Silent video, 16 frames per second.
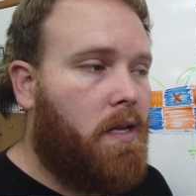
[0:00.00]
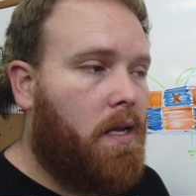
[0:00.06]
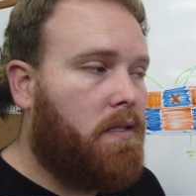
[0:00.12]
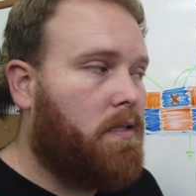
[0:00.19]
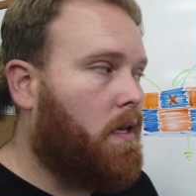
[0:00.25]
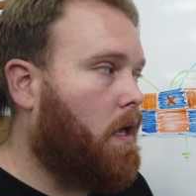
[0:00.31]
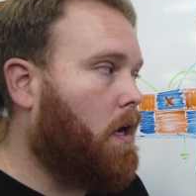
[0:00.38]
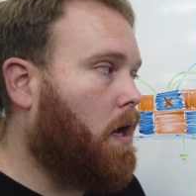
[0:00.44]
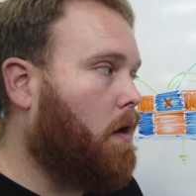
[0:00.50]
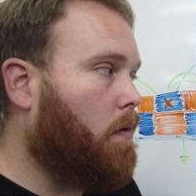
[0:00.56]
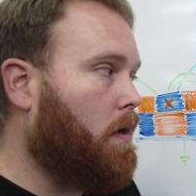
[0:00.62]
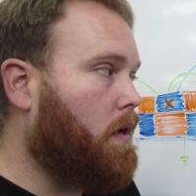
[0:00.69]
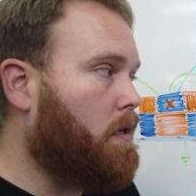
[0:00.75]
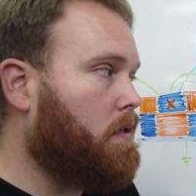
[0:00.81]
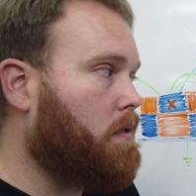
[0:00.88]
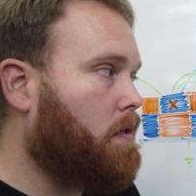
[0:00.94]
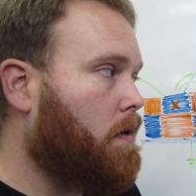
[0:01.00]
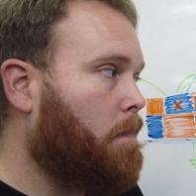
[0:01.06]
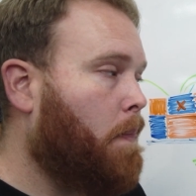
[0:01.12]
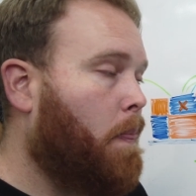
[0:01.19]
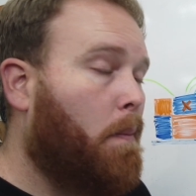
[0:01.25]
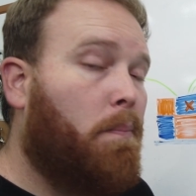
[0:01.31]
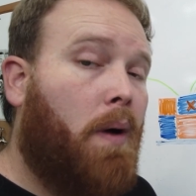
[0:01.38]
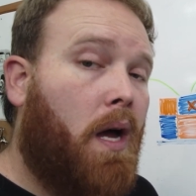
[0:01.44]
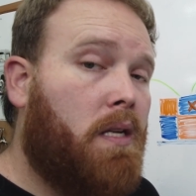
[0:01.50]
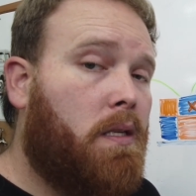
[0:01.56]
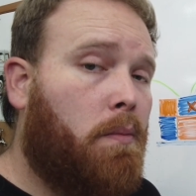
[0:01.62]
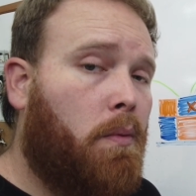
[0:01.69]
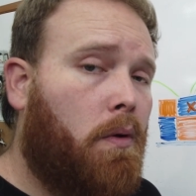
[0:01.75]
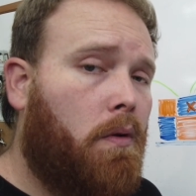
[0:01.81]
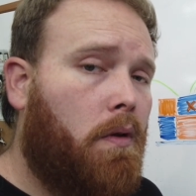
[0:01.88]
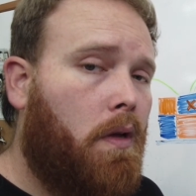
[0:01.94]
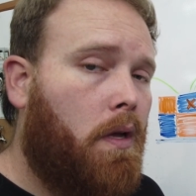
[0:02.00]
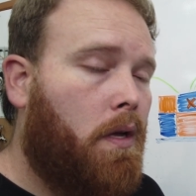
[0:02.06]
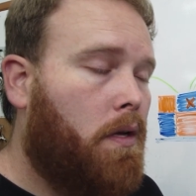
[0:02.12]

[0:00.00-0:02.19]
that's not always possible.